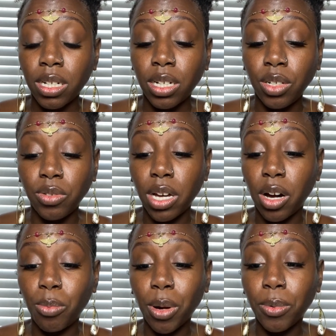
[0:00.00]

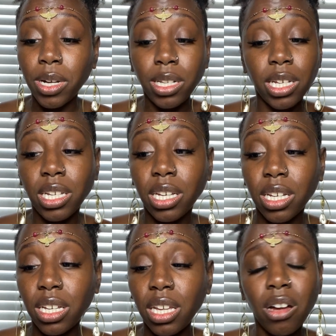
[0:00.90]
but really,
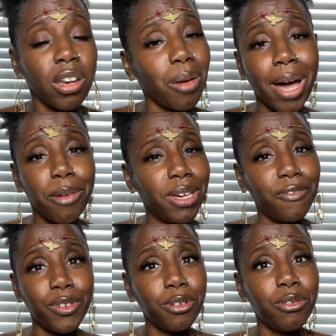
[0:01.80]
they might be
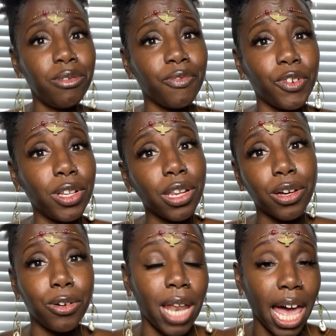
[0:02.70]
full of the
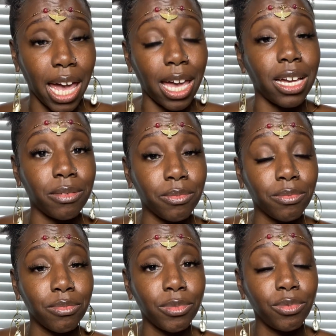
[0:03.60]
Kool-Aid.
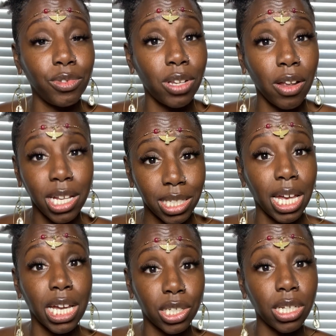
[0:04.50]
You know that
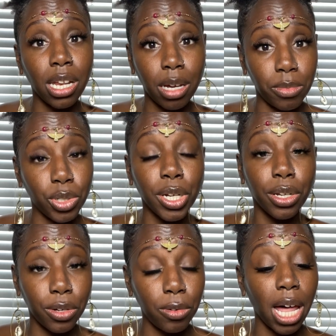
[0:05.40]
saying, shut up and drink the
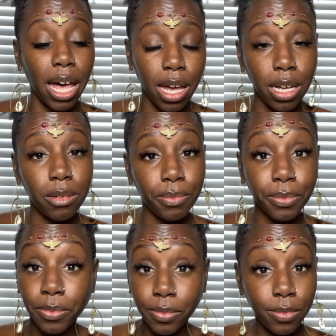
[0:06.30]
Kool-Aid?
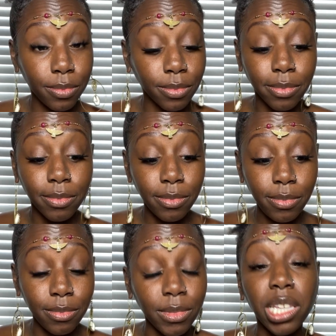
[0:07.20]

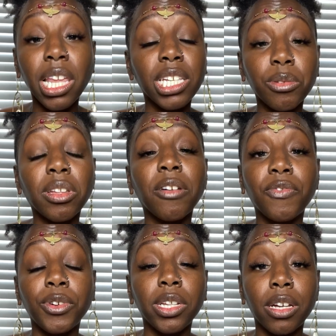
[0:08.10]
That's what they're
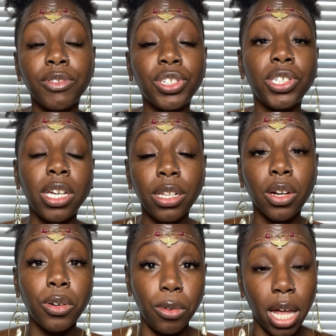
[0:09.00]
full of, shit and
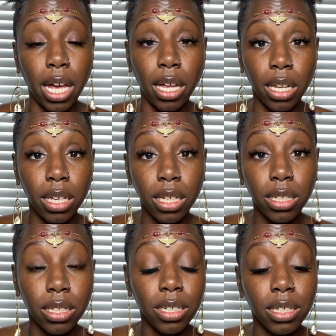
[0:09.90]
Kool-Aid.
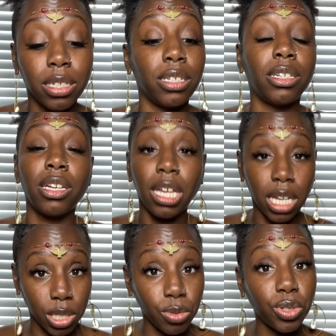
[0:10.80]
And
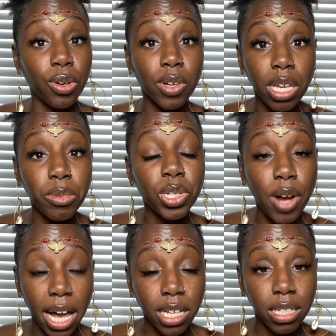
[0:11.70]
that's what you're going to keep
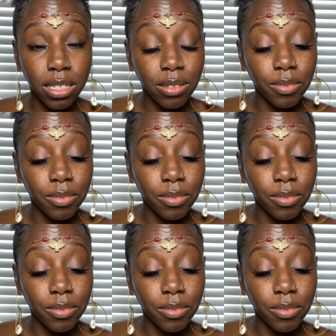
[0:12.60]
attracting.